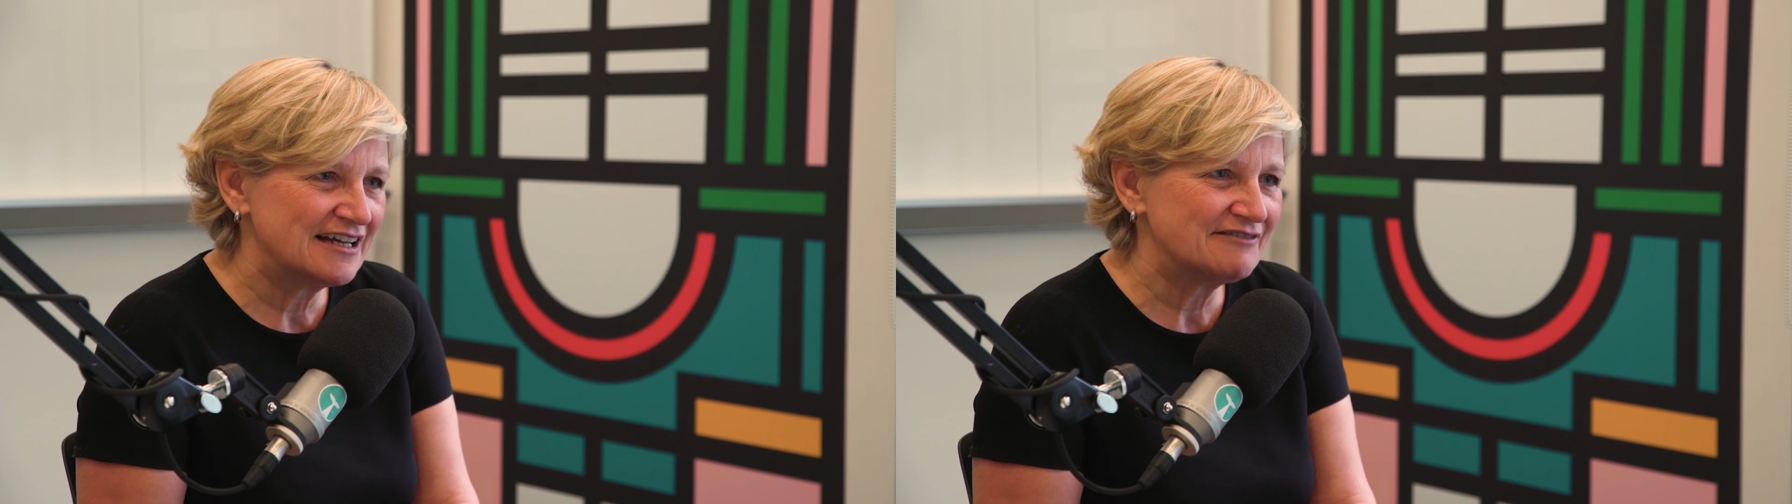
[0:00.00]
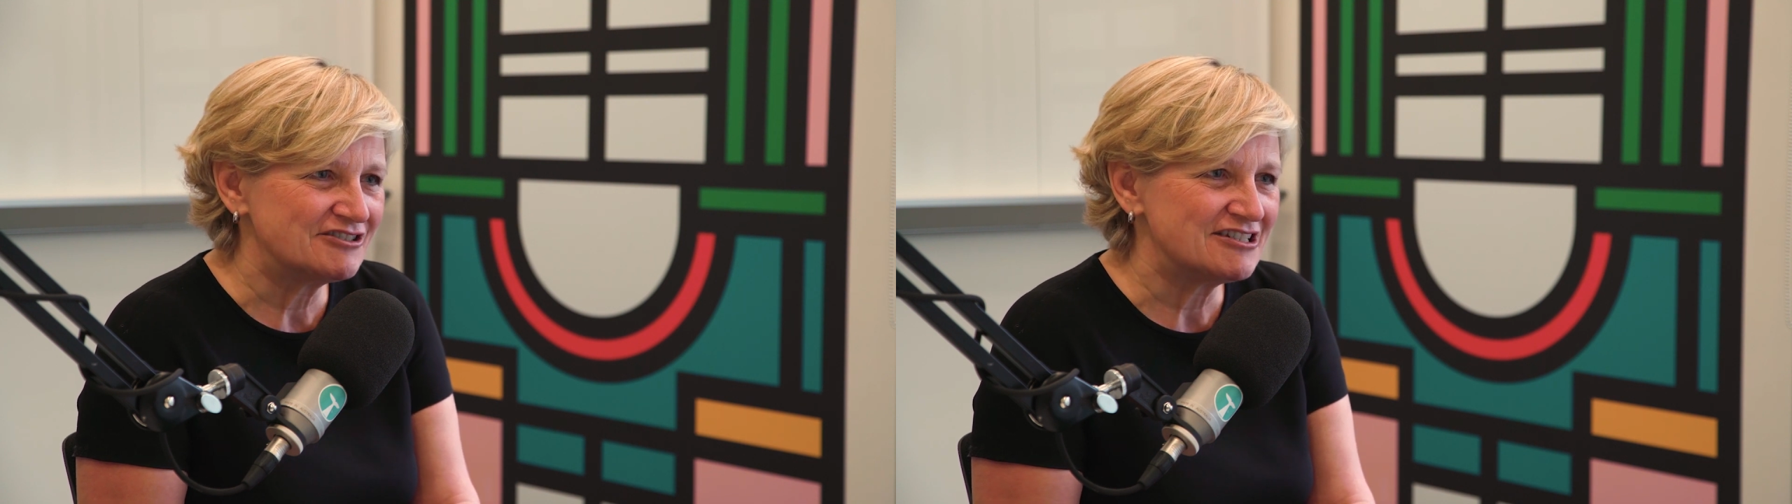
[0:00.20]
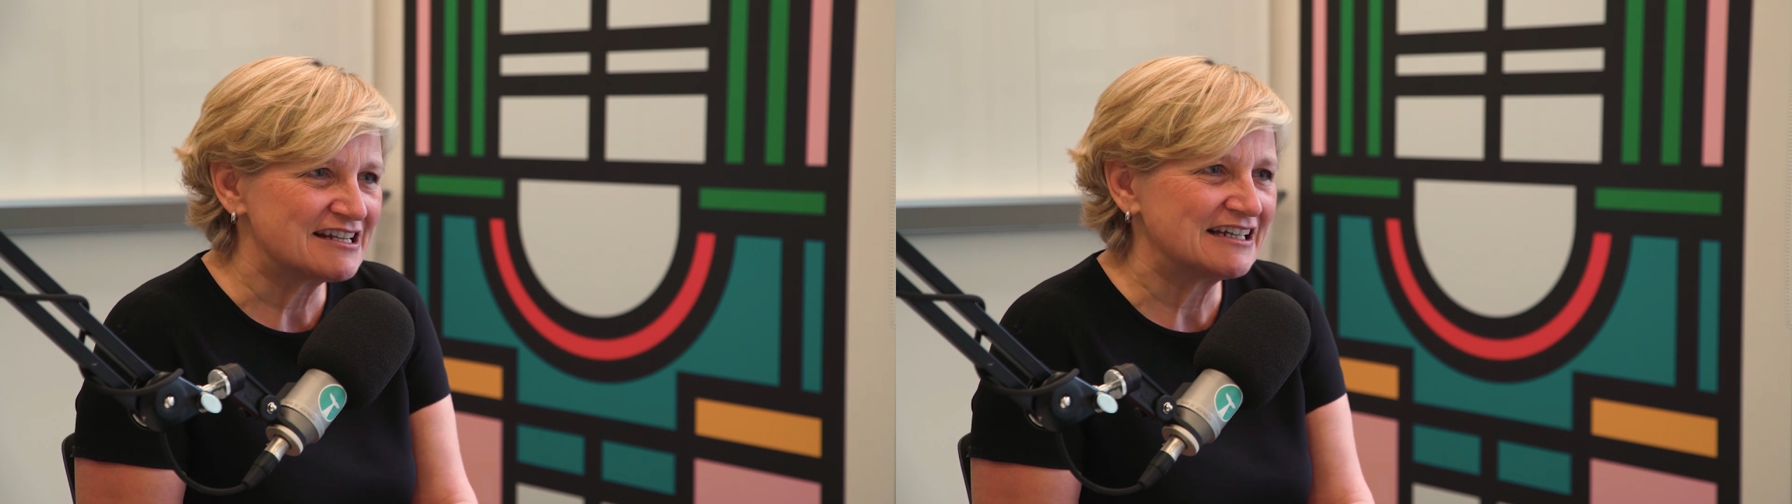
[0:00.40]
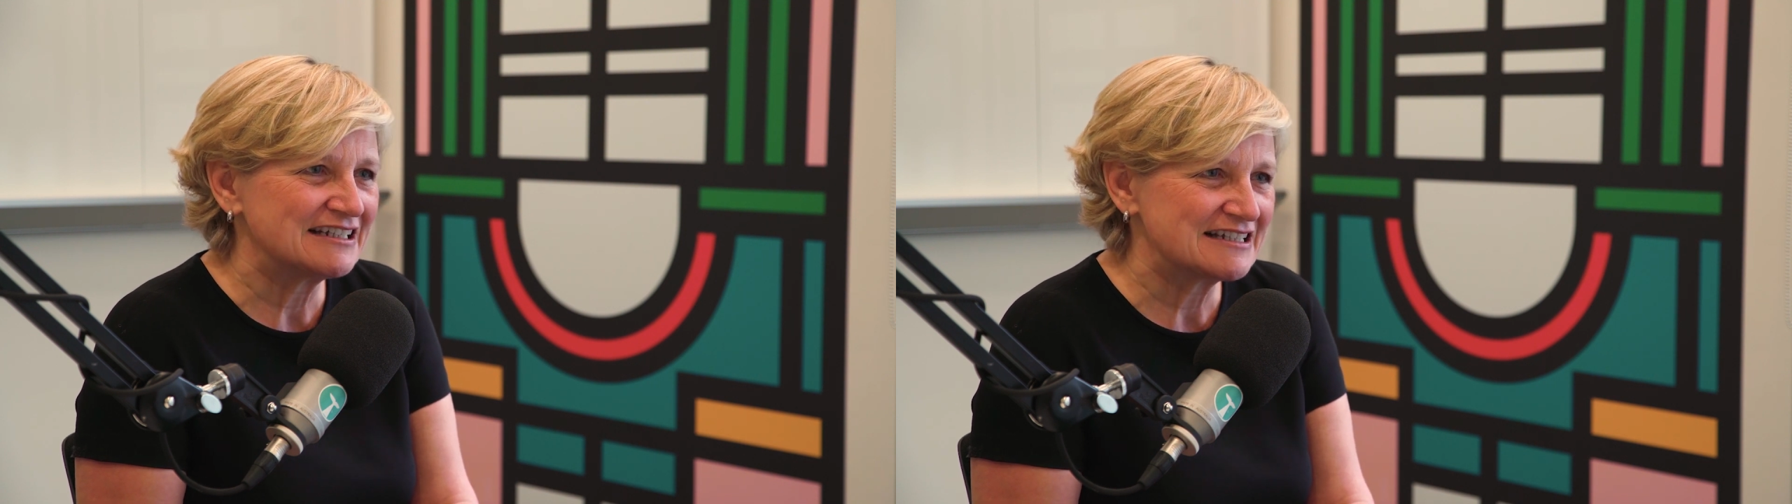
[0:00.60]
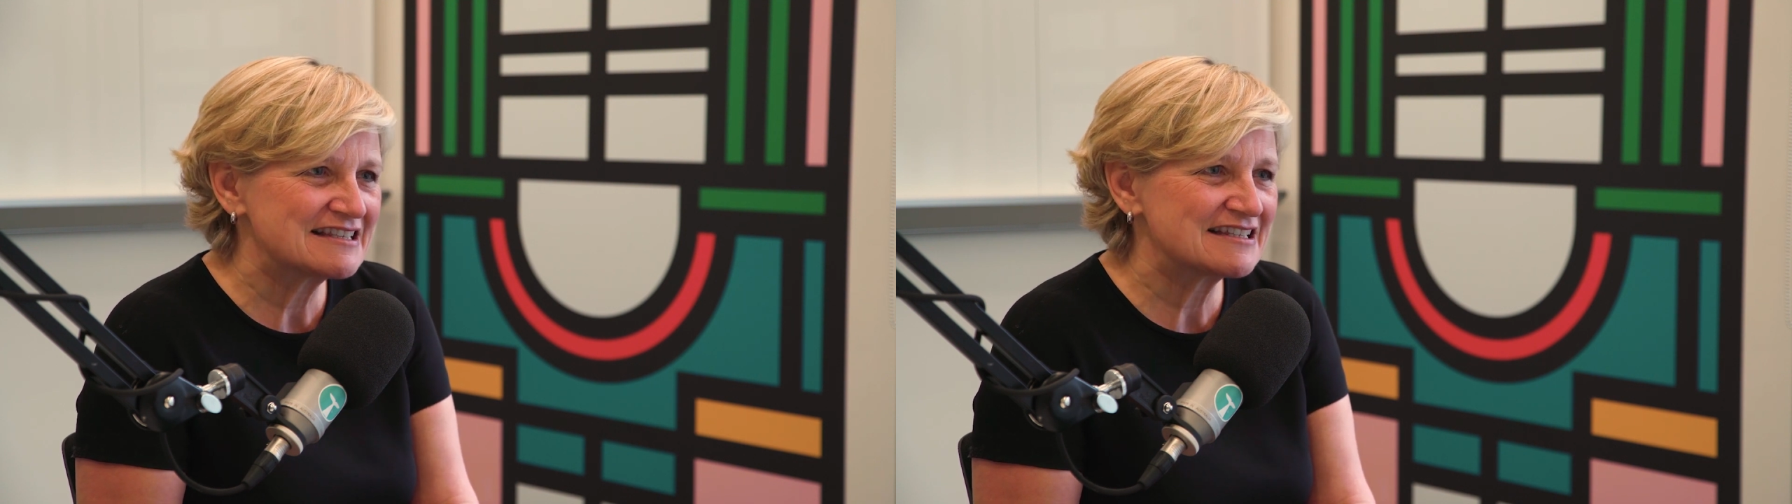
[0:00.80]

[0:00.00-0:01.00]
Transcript: every day.